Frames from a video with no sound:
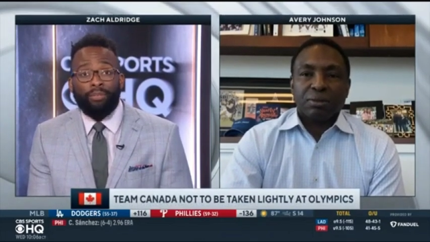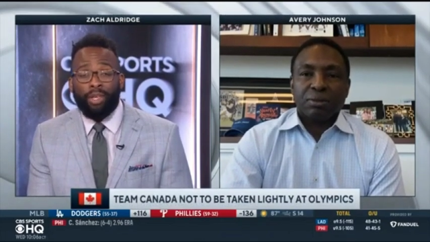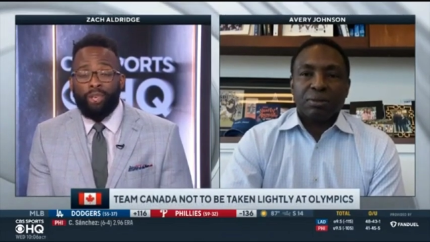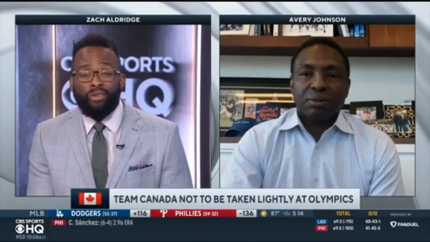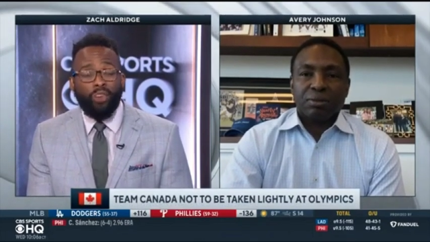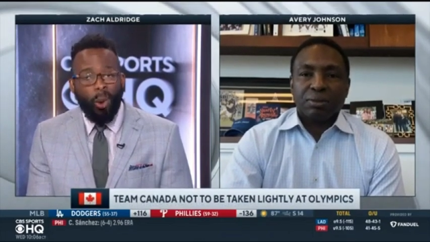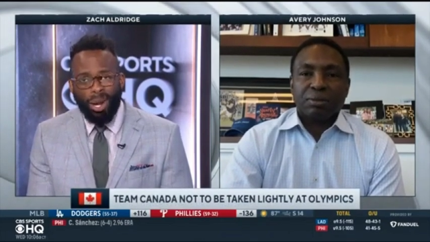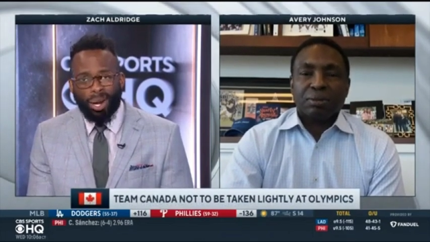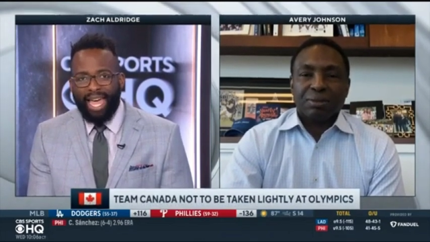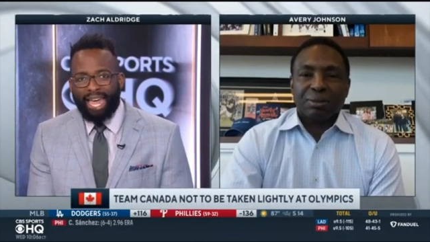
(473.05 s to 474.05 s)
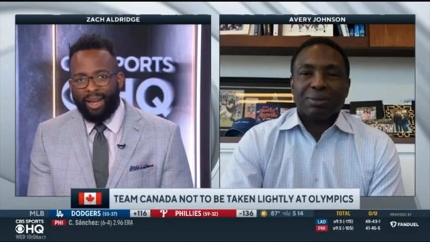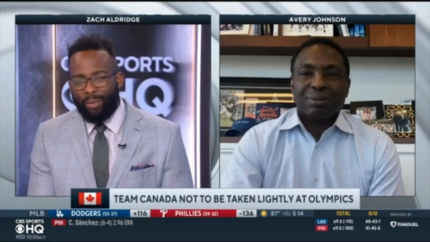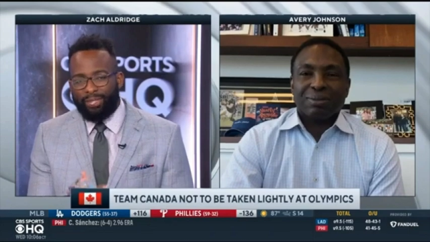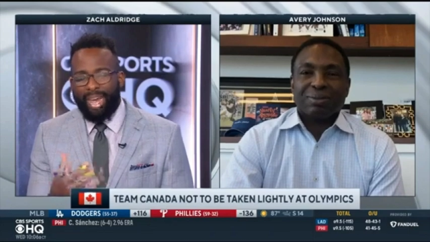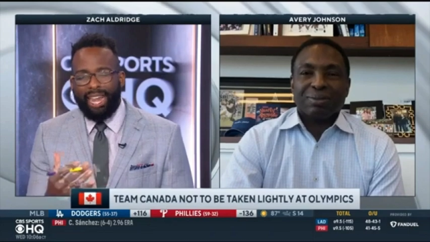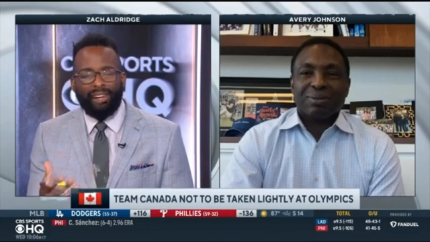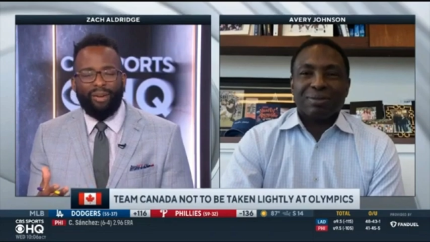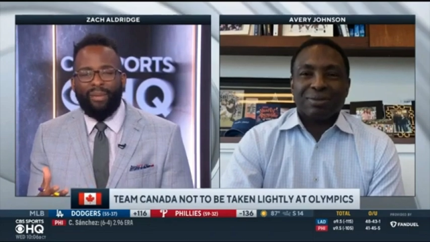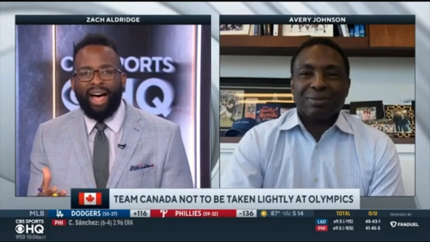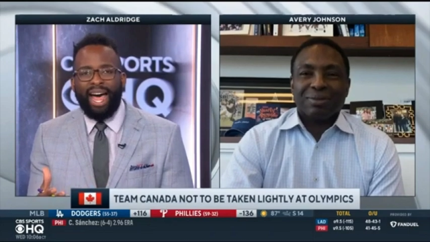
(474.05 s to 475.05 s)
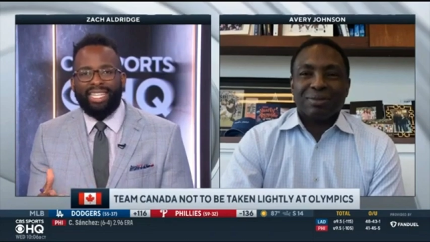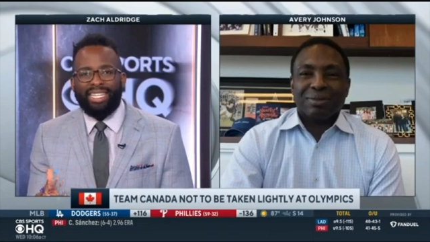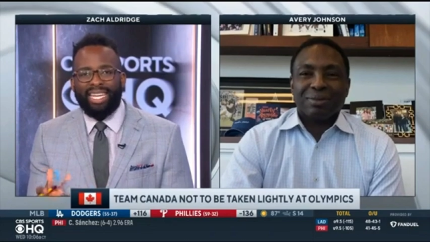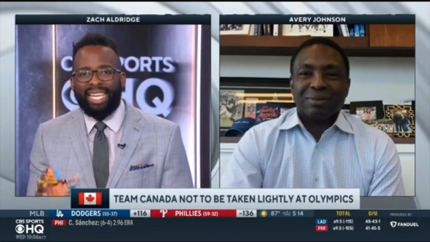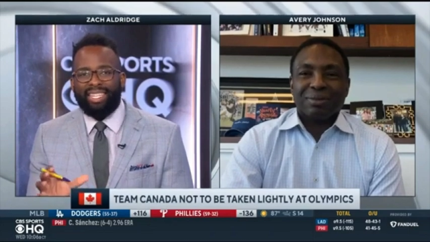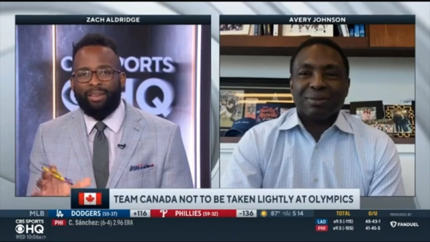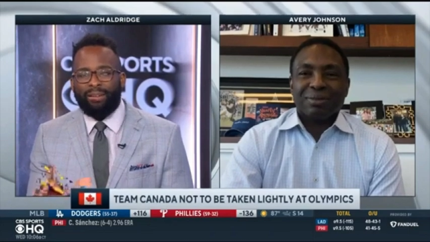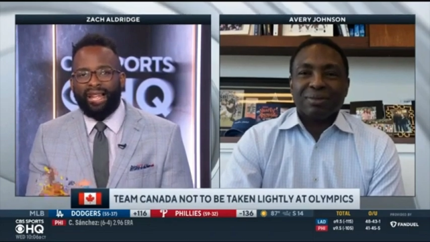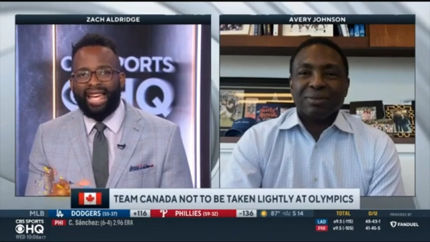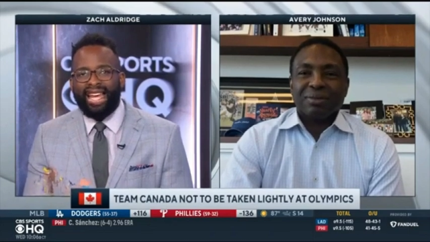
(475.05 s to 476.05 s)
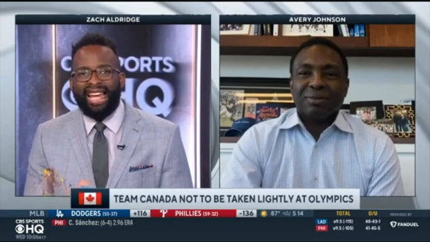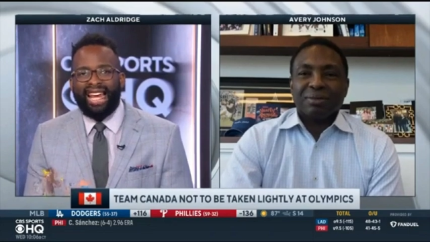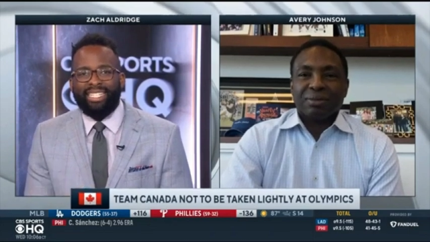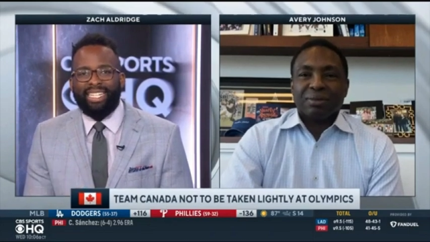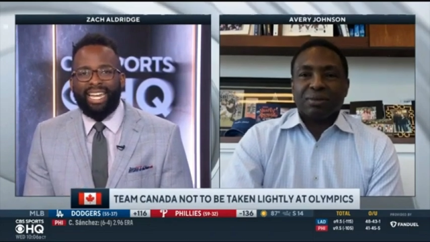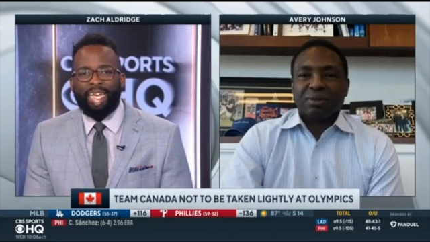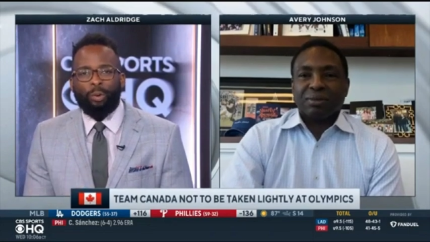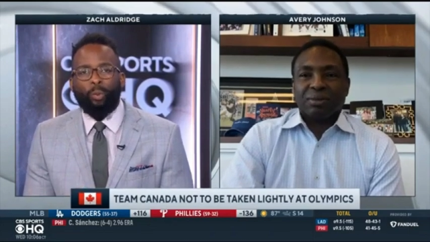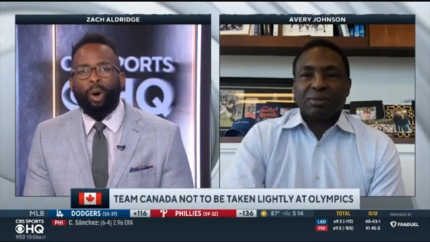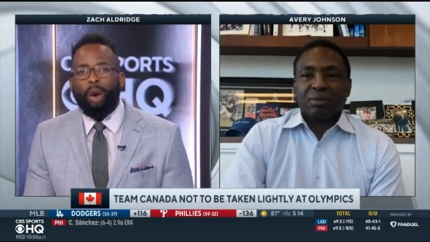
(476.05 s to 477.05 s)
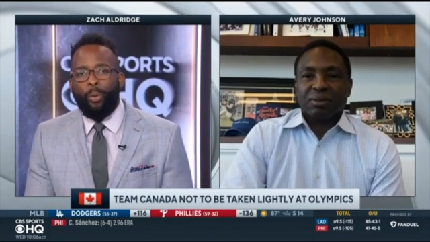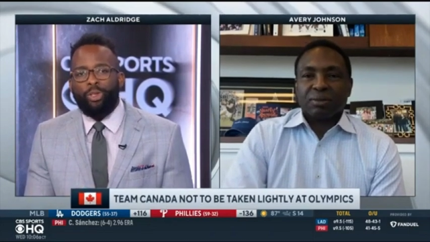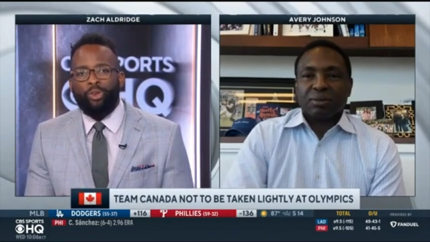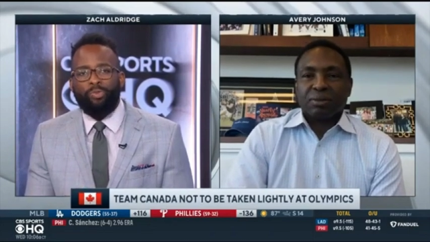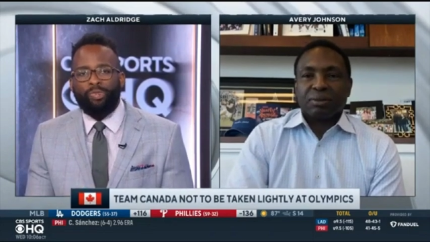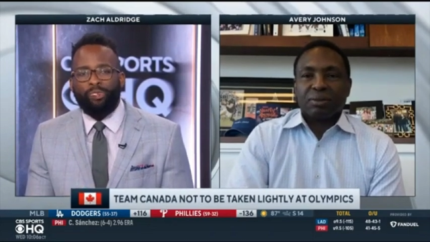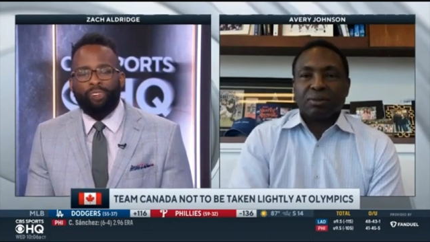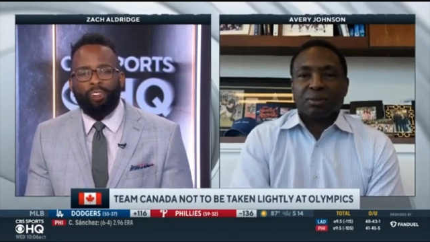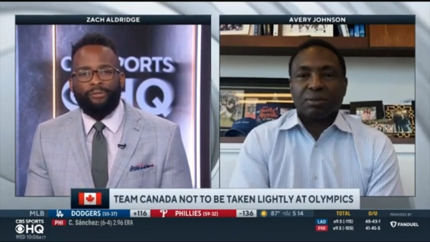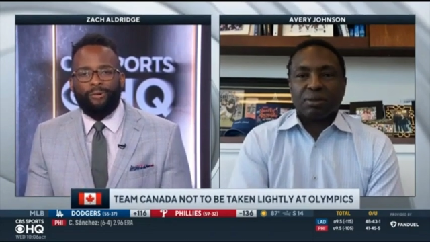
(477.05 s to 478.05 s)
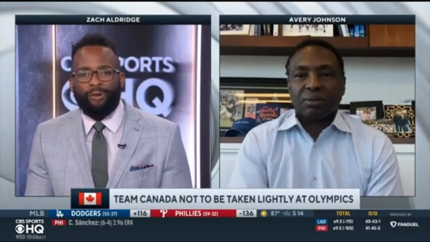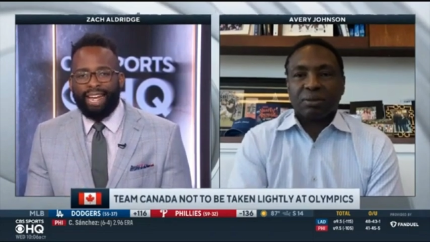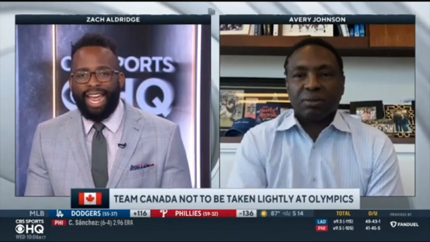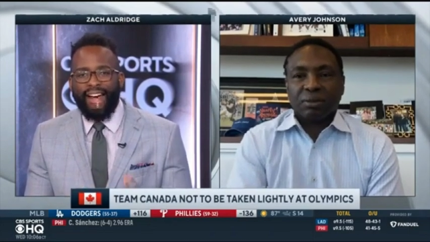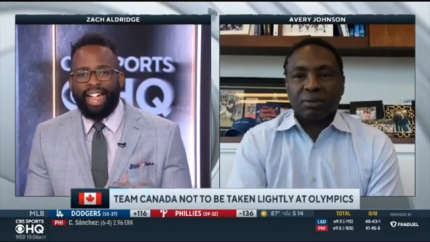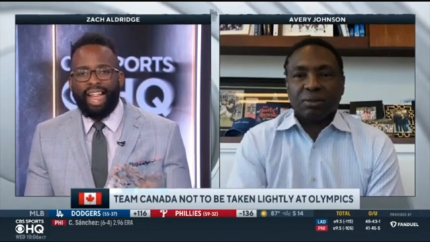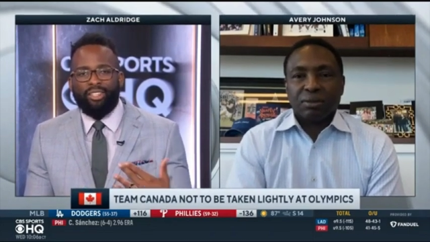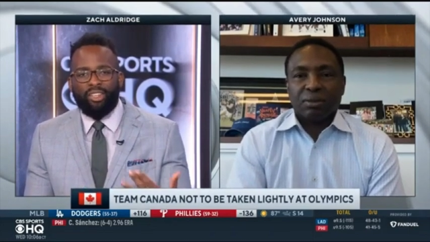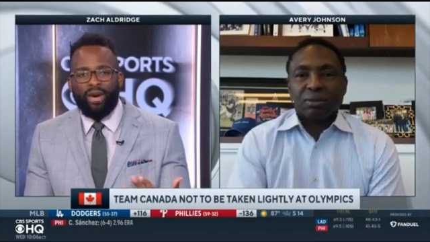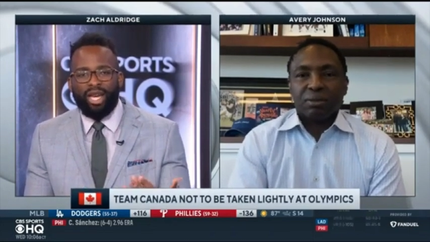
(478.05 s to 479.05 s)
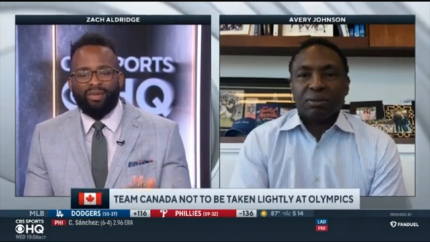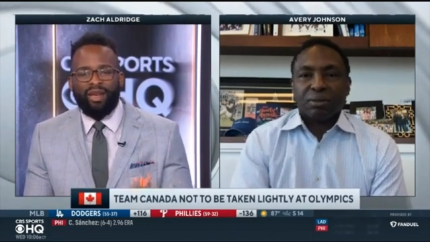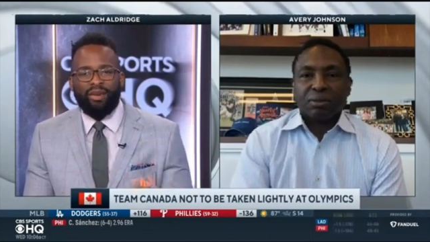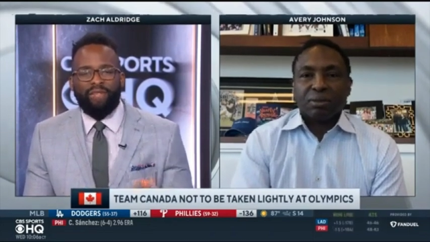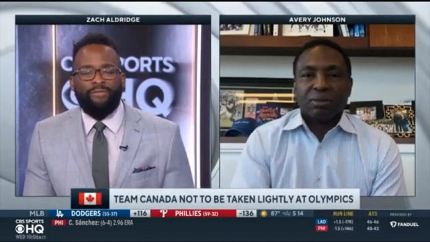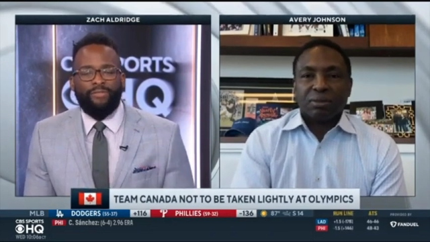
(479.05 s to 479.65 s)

Speaker 1: Knowing that, and with that in your mind, seeing them play again tonight, what will you be looking for, and how should the U.S. maybe view